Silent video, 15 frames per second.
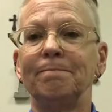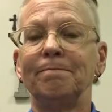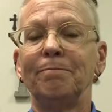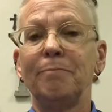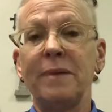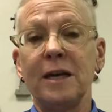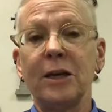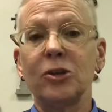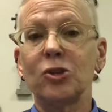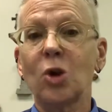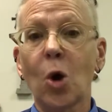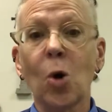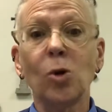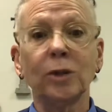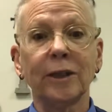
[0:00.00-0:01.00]
Being
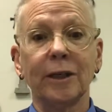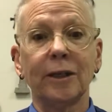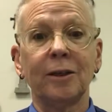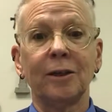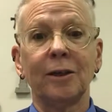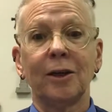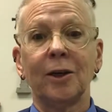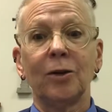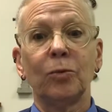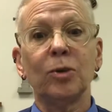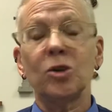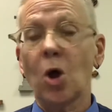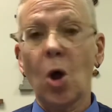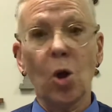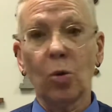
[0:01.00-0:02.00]
scolded was
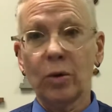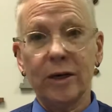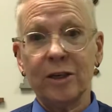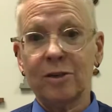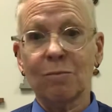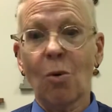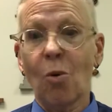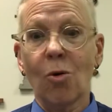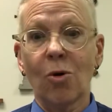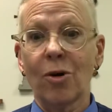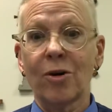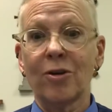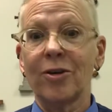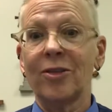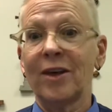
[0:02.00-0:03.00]
always
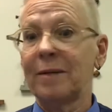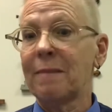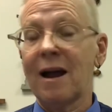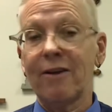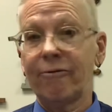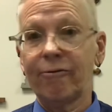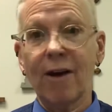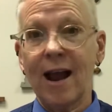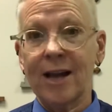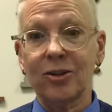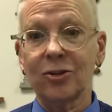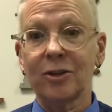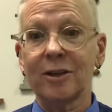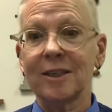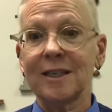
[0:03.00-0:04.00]
more than my
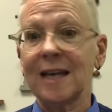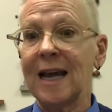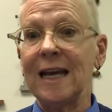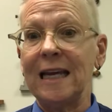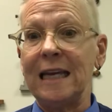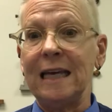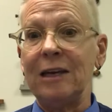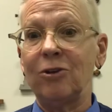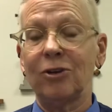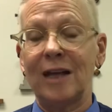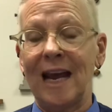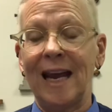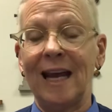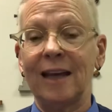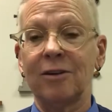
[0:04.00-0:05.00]
fragile psyche could
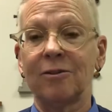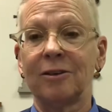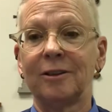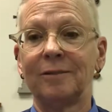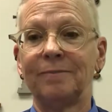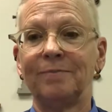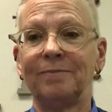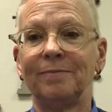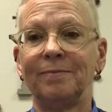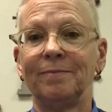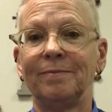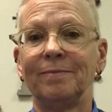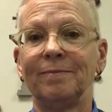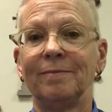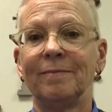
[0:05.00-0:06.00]
handle.
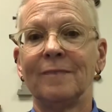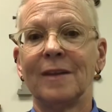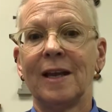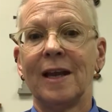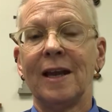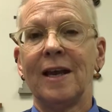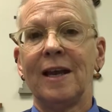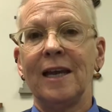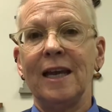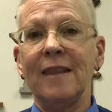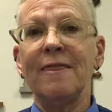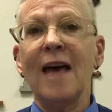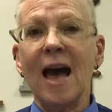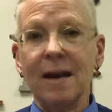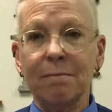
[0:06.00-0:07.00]
In
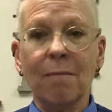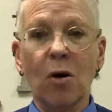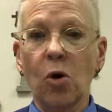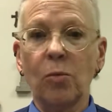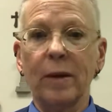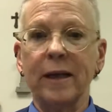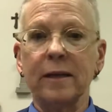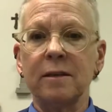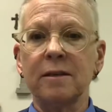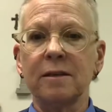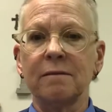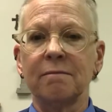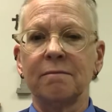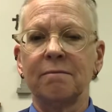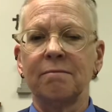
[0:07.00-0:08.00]
that moment,
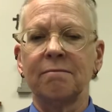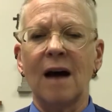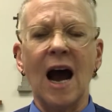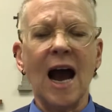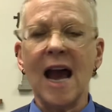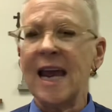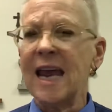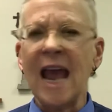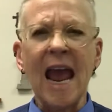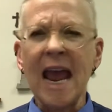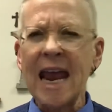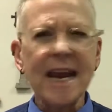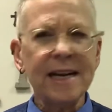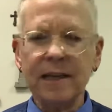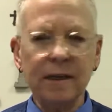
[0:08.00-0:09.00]
I
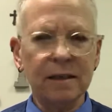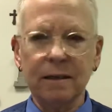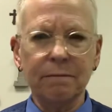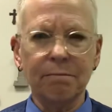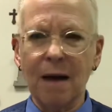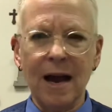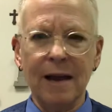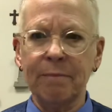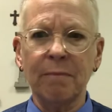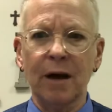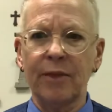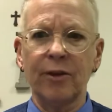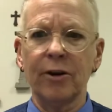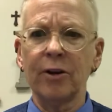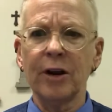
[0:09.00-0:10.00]
hated my
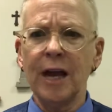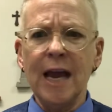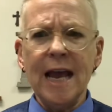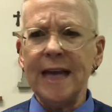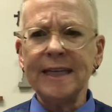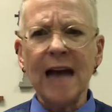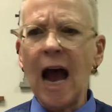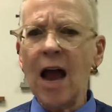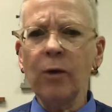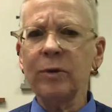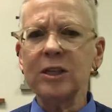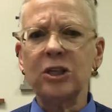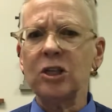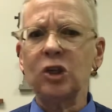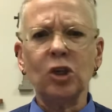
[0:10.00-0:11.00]
mother, and I was
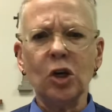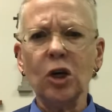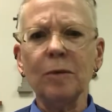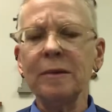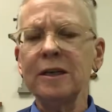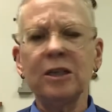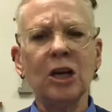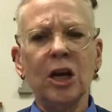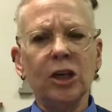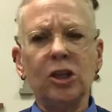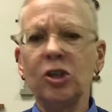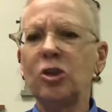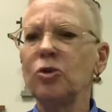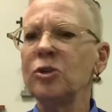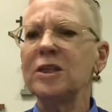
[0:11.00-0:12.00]
determined to
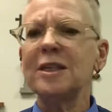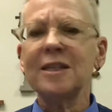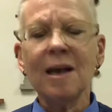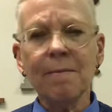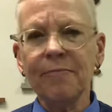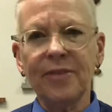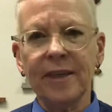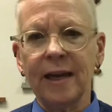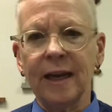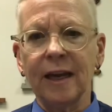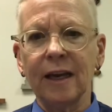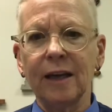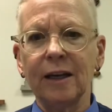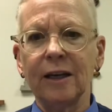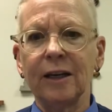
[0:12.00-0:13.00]
do
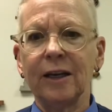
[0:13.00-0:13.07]
something